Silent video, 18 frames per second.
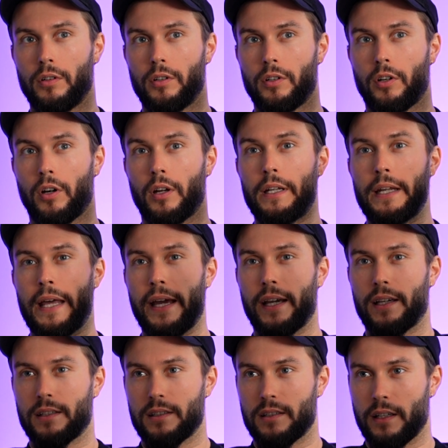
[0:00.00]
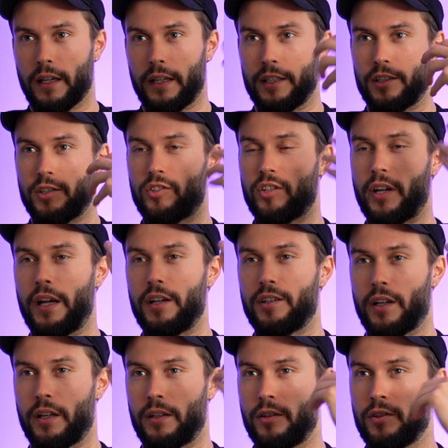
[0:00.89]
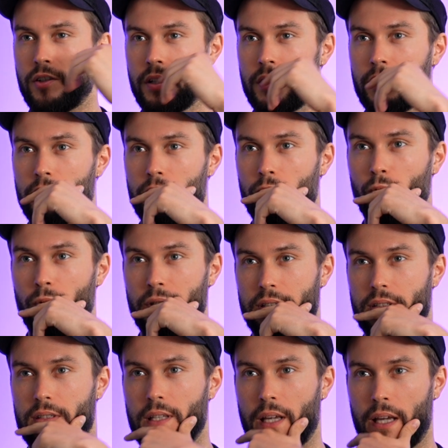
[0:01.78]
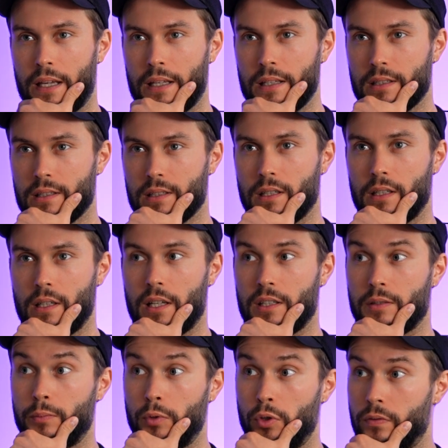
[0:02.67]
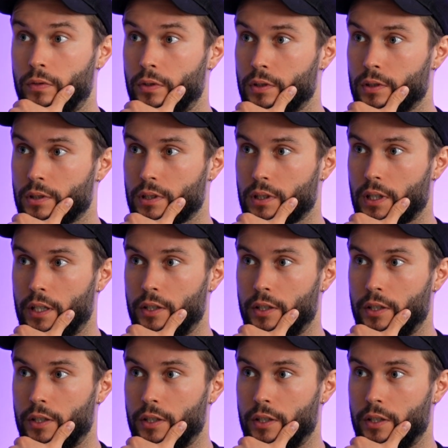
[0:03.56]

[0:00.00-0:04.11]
connect and exchange energies with dance and as movers mm.